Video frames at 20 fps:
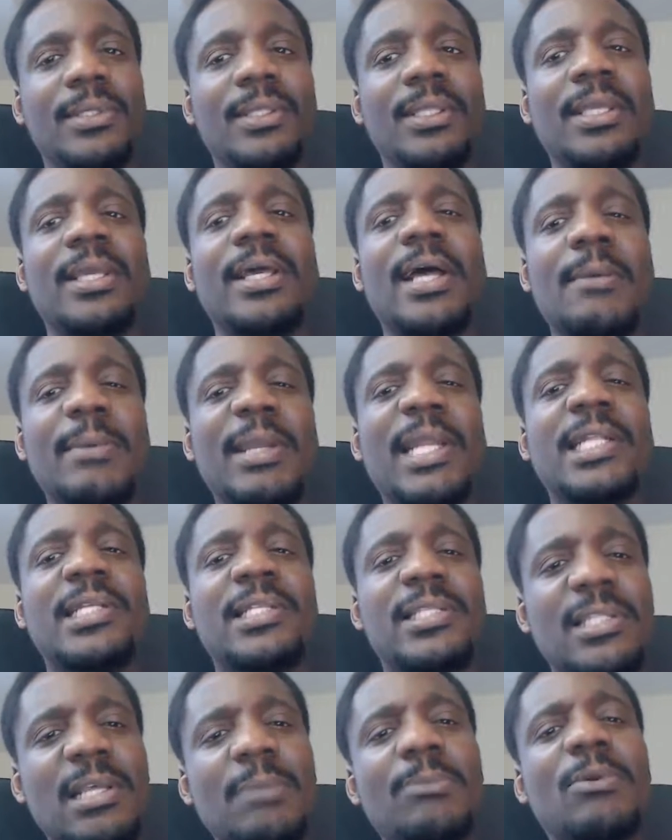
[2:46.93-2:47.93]
Yeah, I mean,
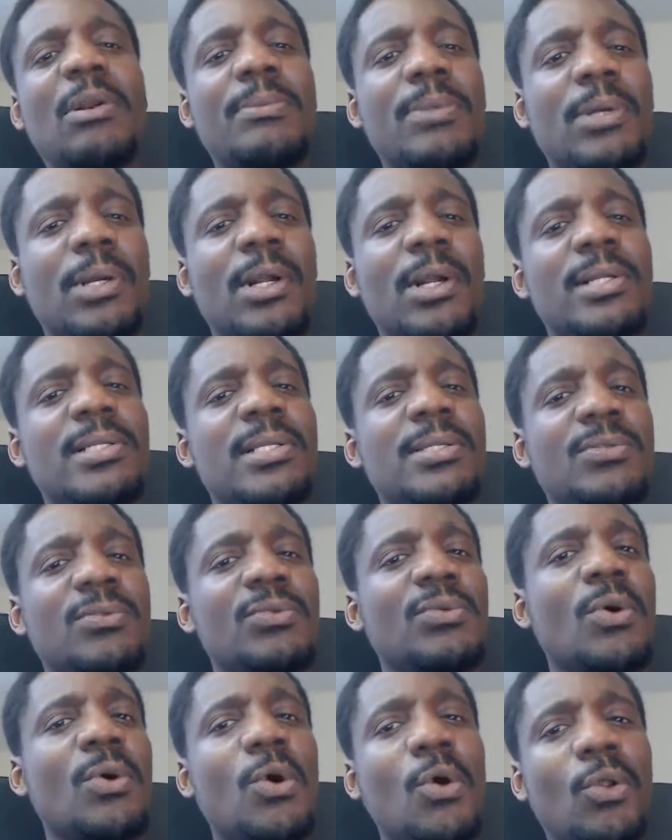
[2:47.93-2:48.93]
some cryptocurrencies you
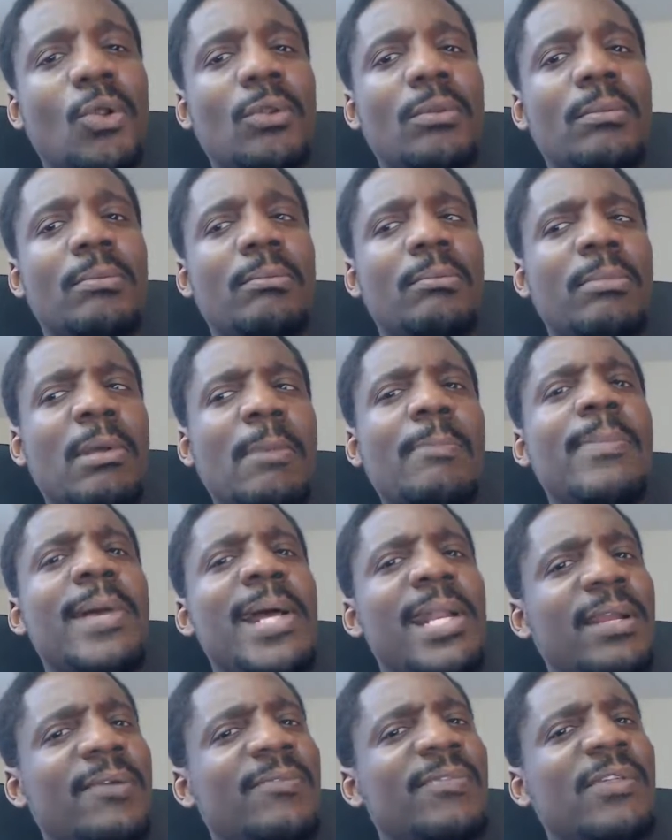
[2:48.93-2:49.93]
do hold. But
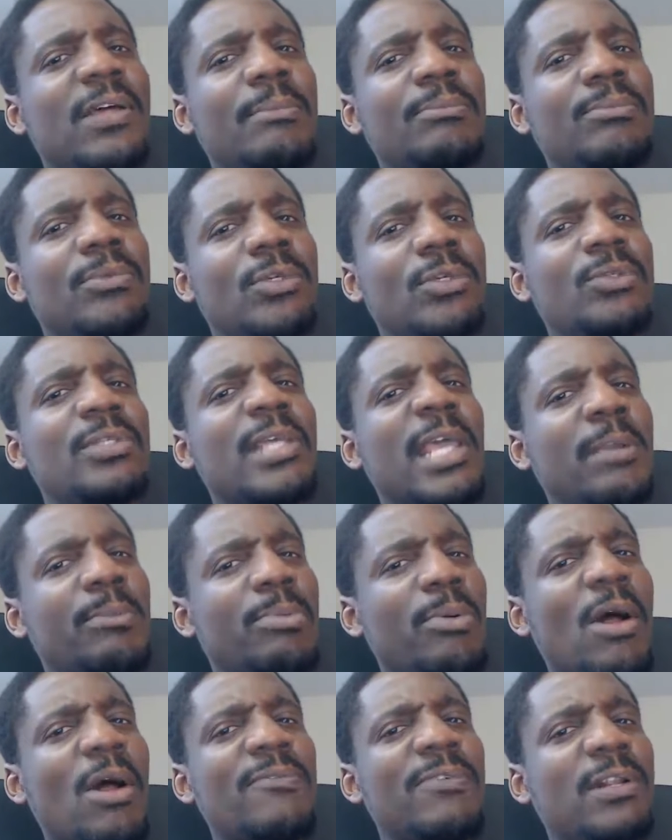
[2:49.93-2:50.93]
many of them, you take
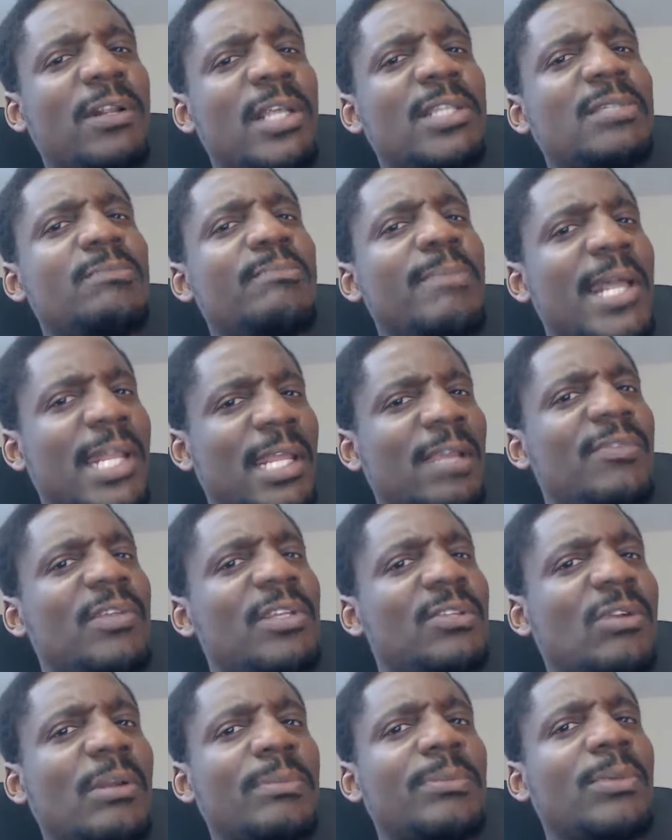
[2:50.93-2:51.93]
profit, because many of
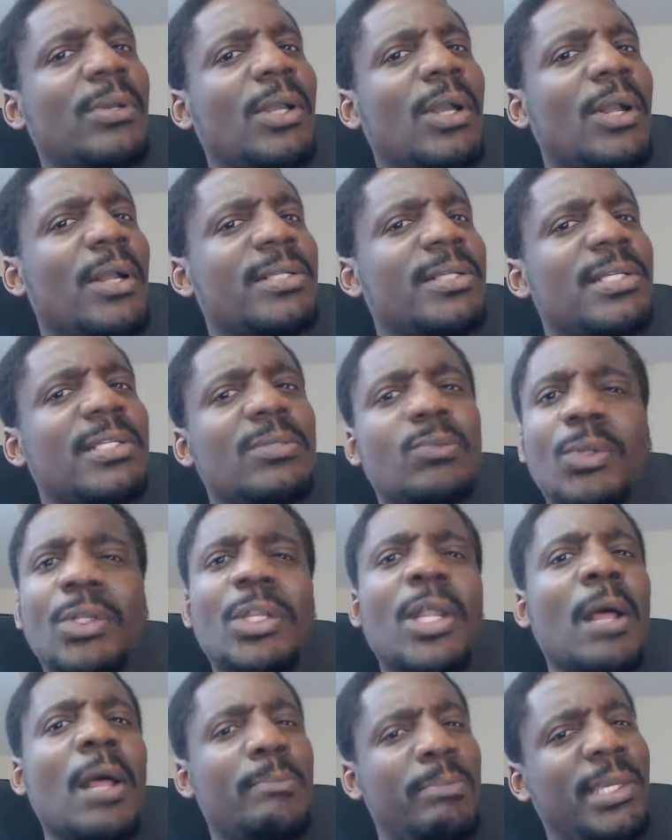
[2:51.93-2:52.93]
these cryptocurrencies will
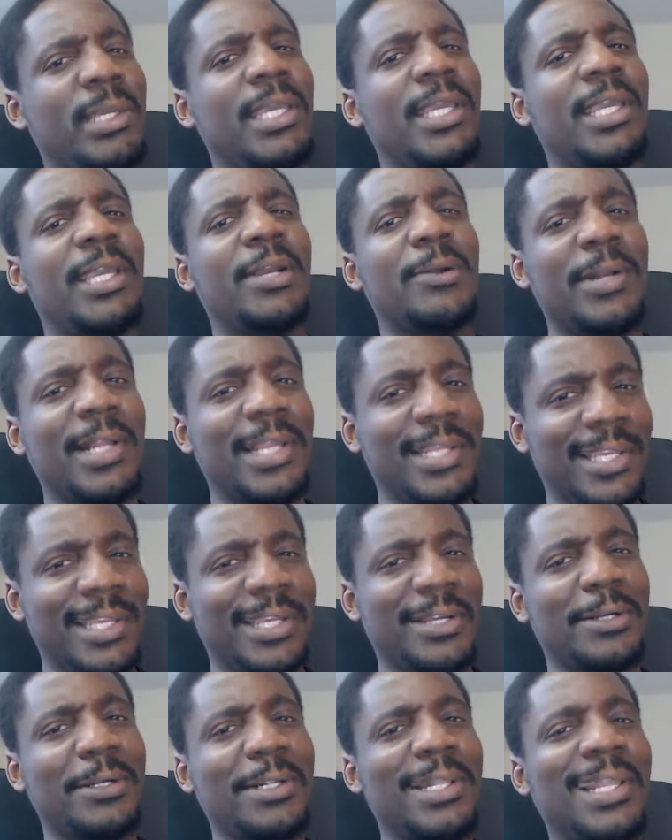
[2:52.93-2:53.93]
not be here in a
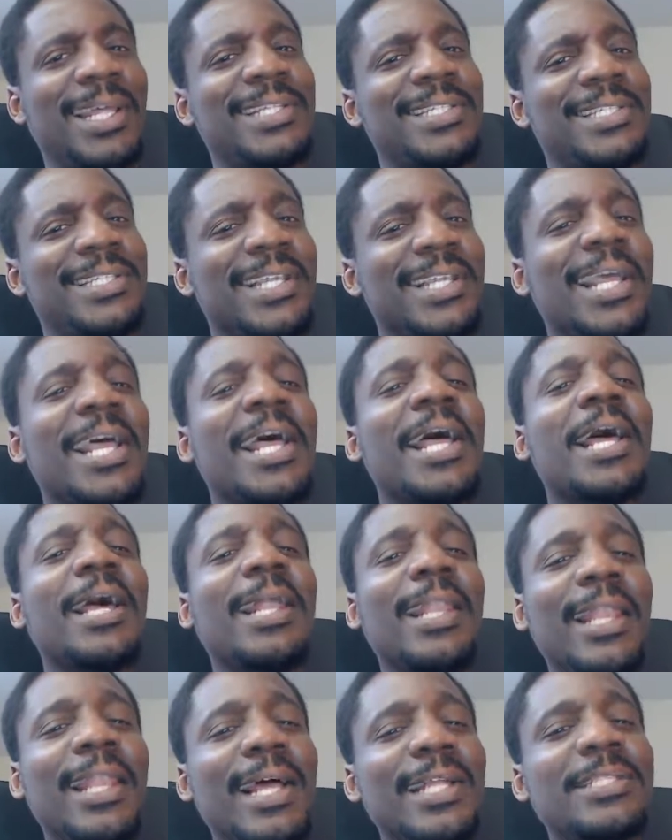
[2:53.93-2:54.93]
year.
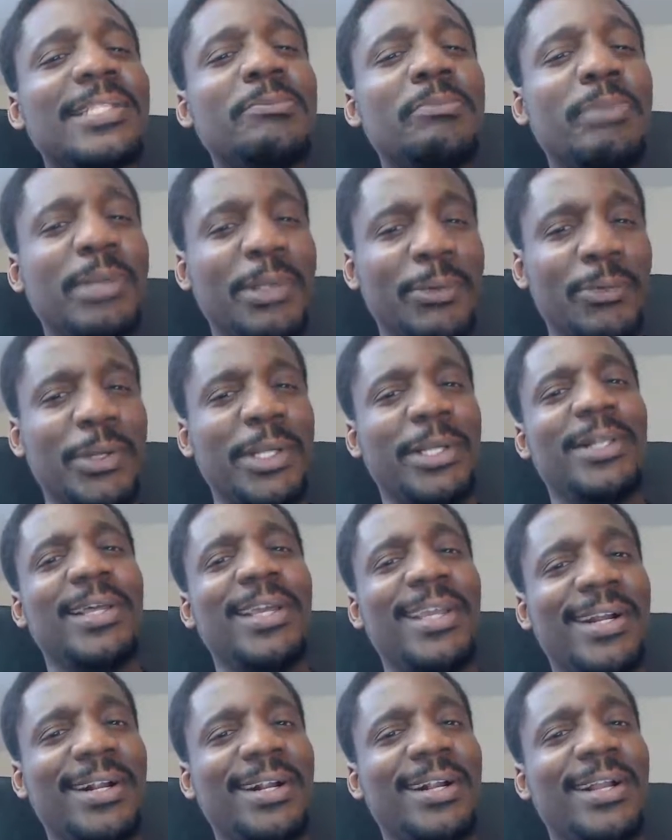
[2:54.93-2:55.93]
Let's be real
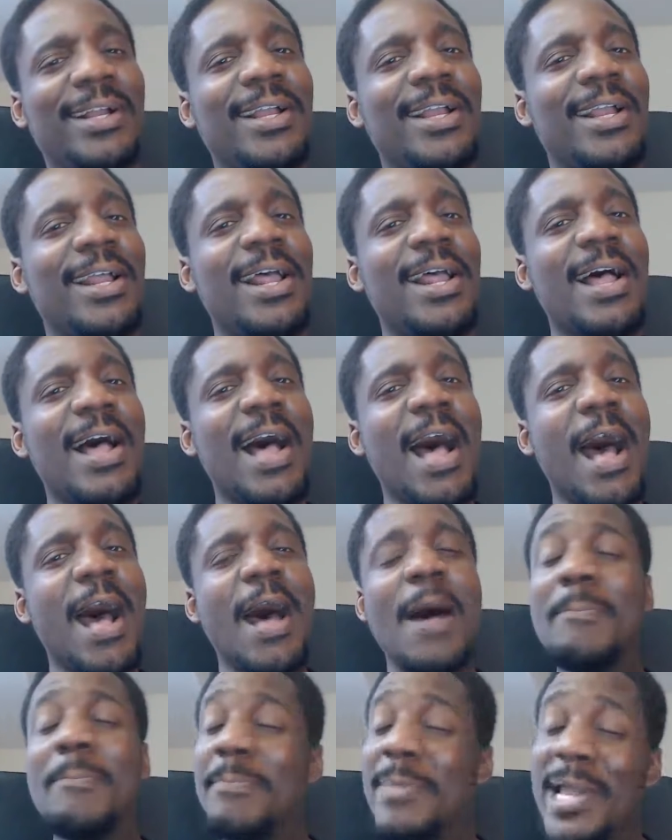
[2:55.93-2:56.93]
here.
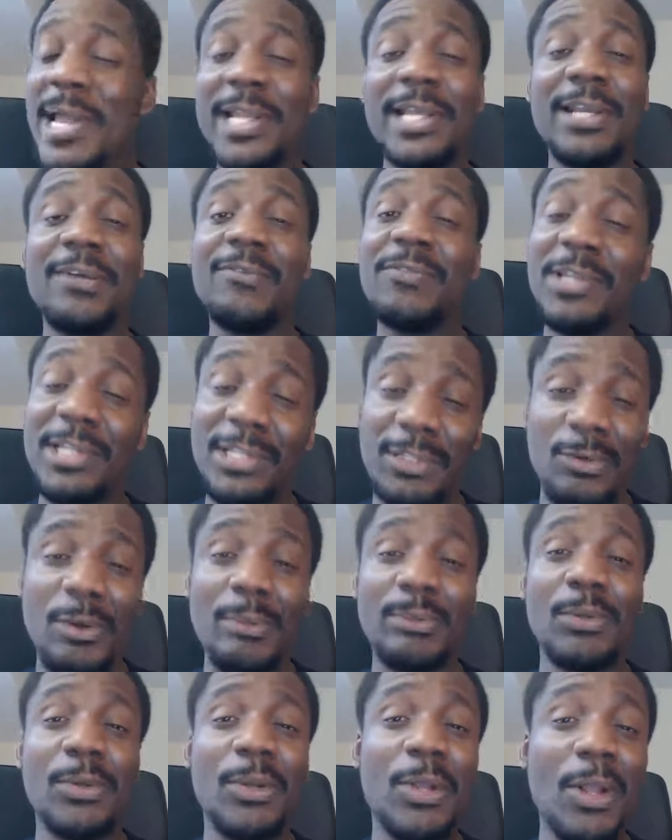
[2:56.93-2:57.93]
Many of these
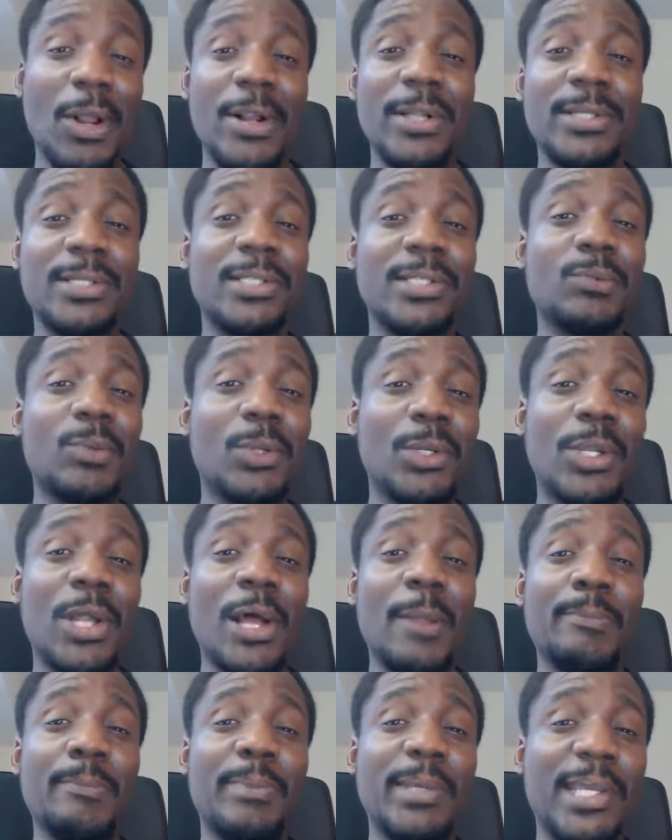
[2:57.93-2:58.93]
cryptocurrencies will
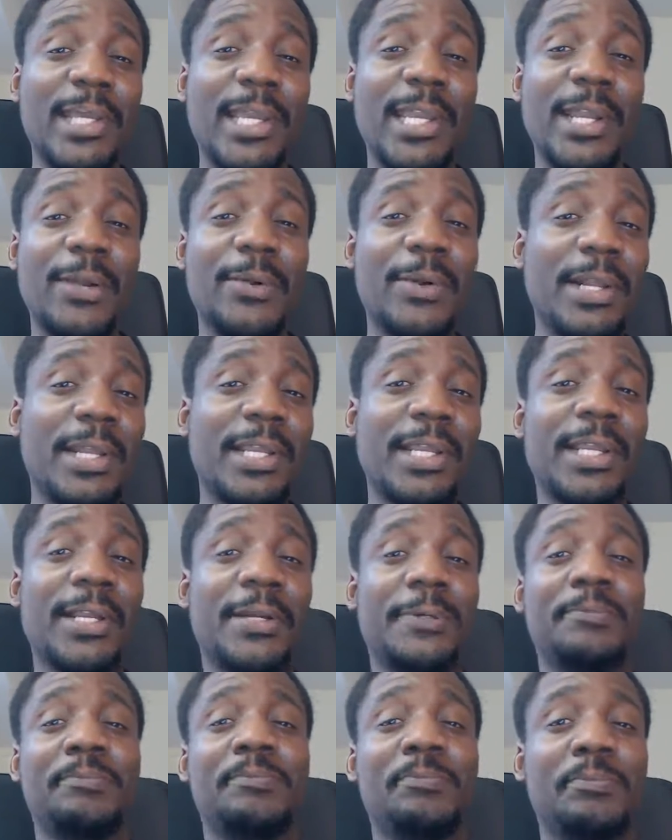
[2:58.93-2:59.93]
not be here in a year.